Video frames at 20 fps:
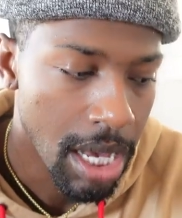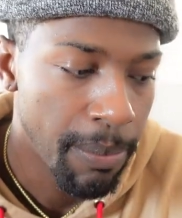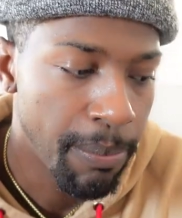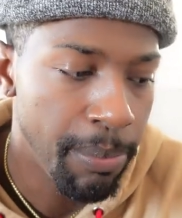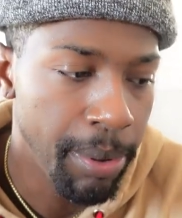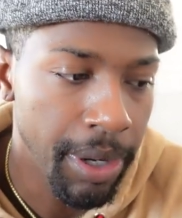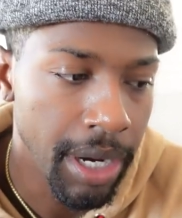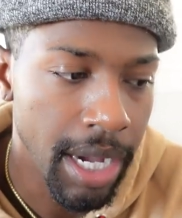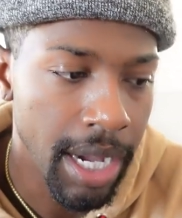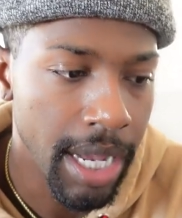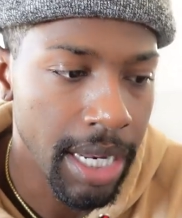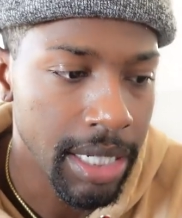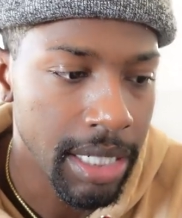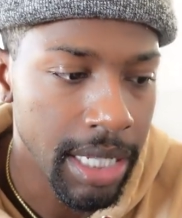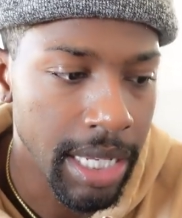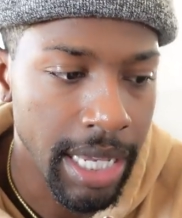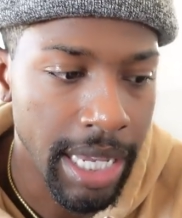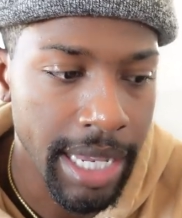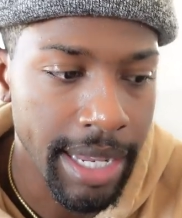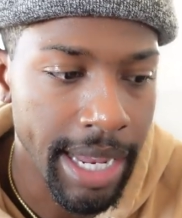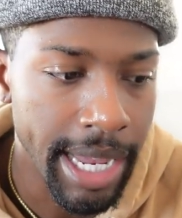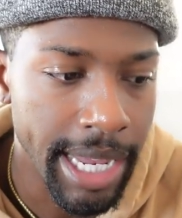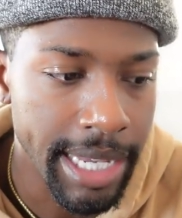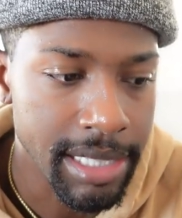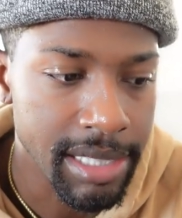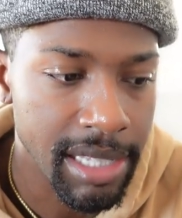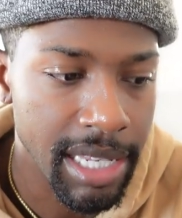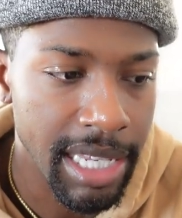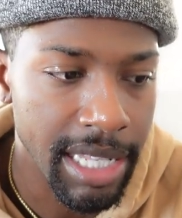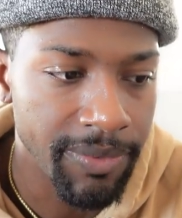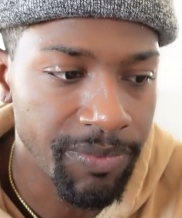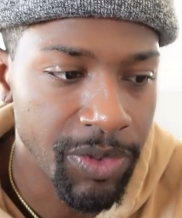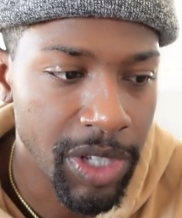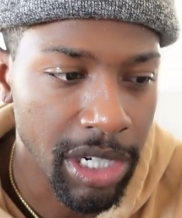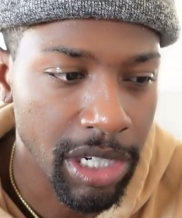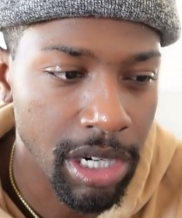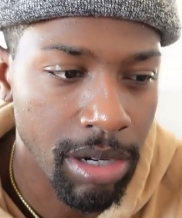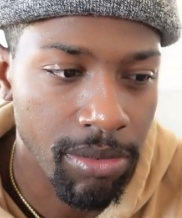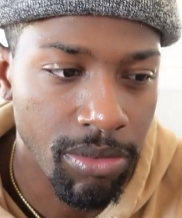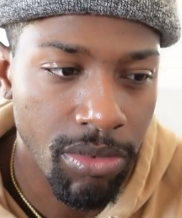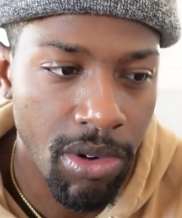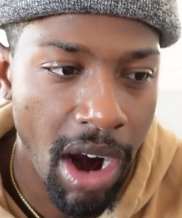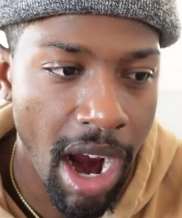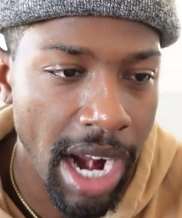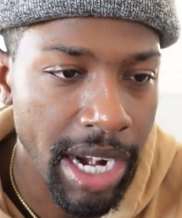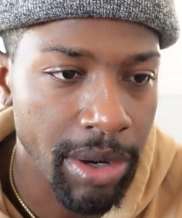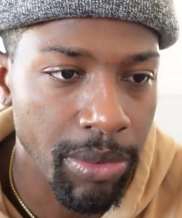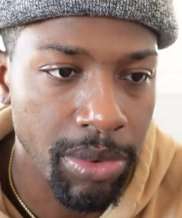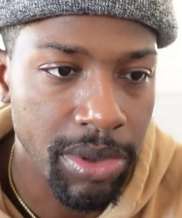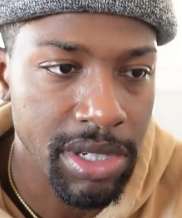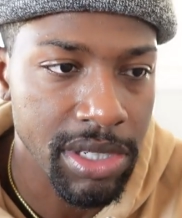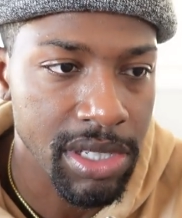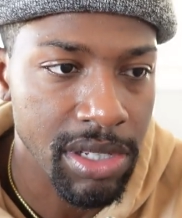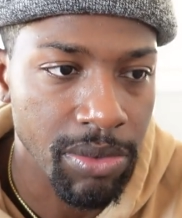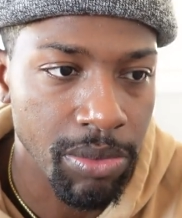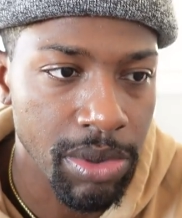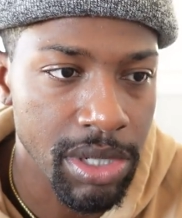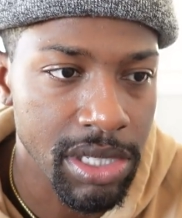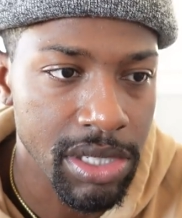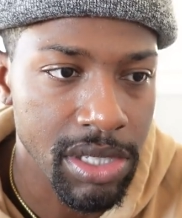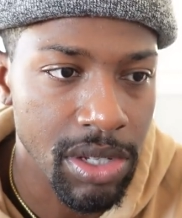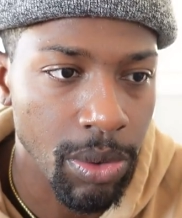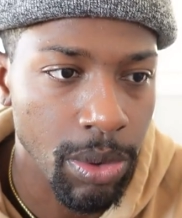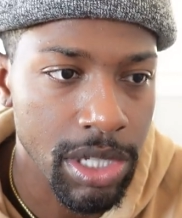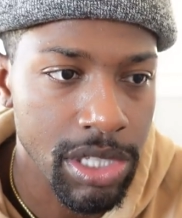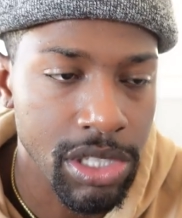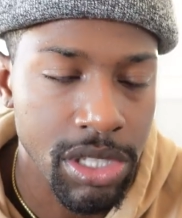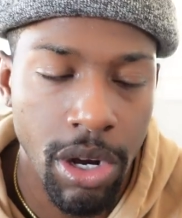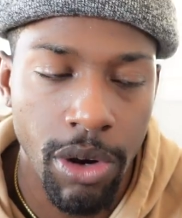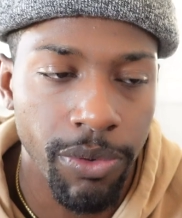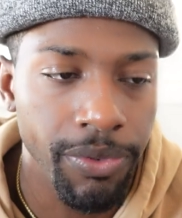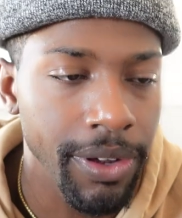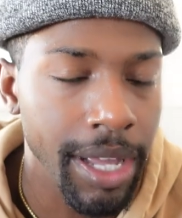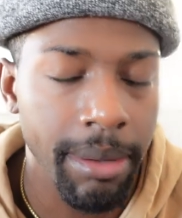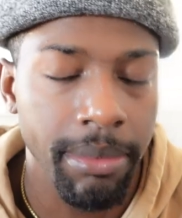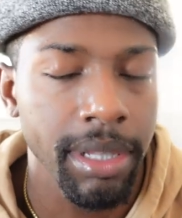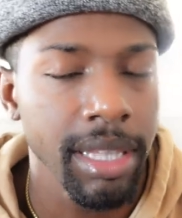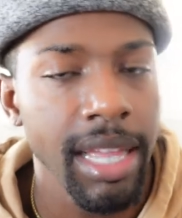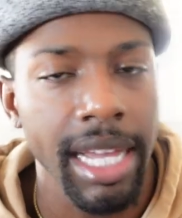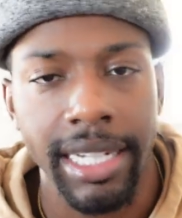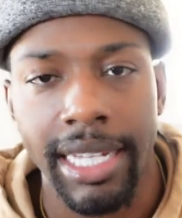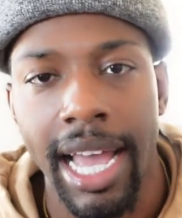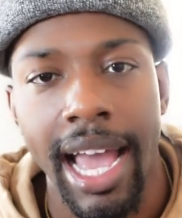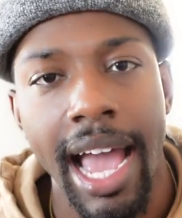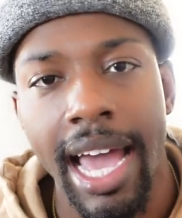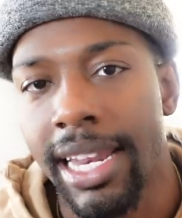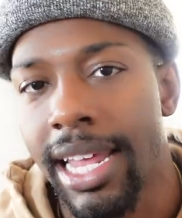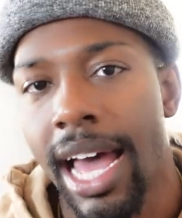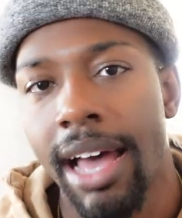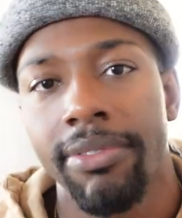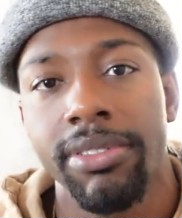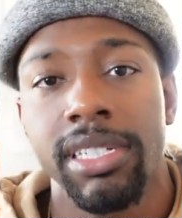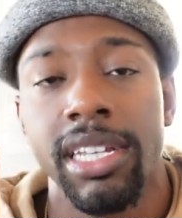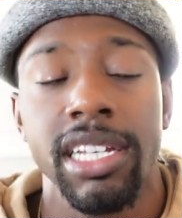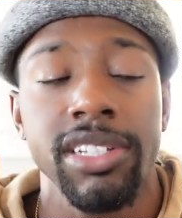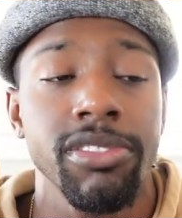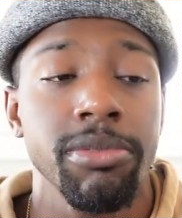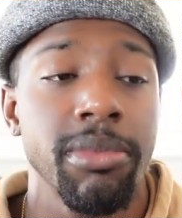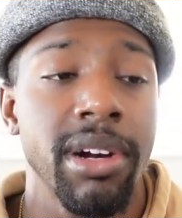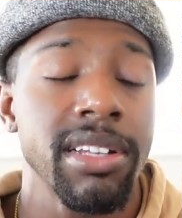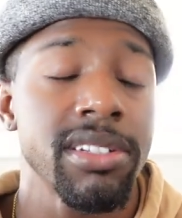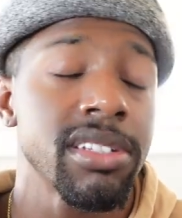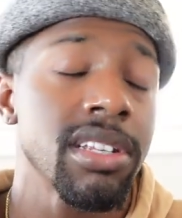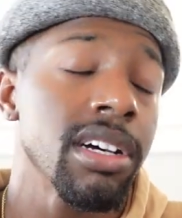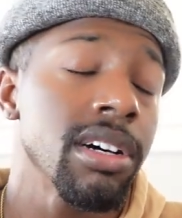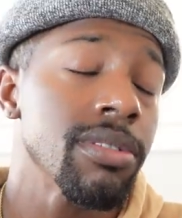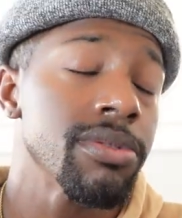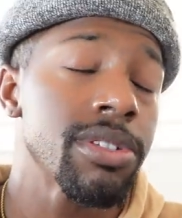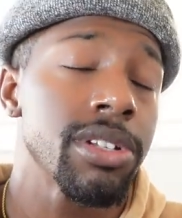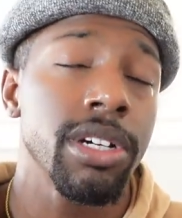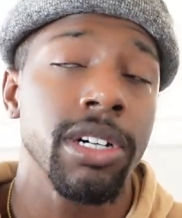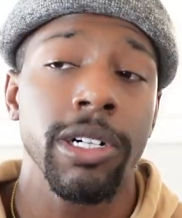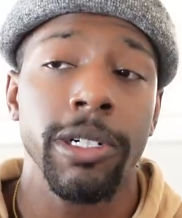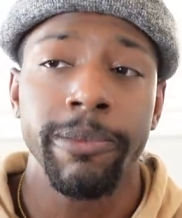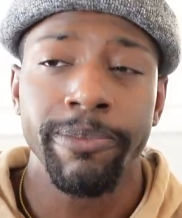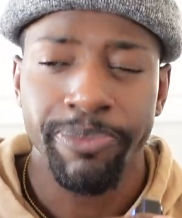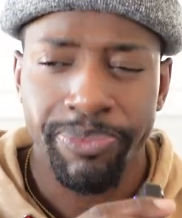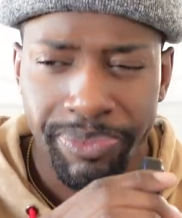But it's the camaraderie was so family. Like I had to have a taste for myself. So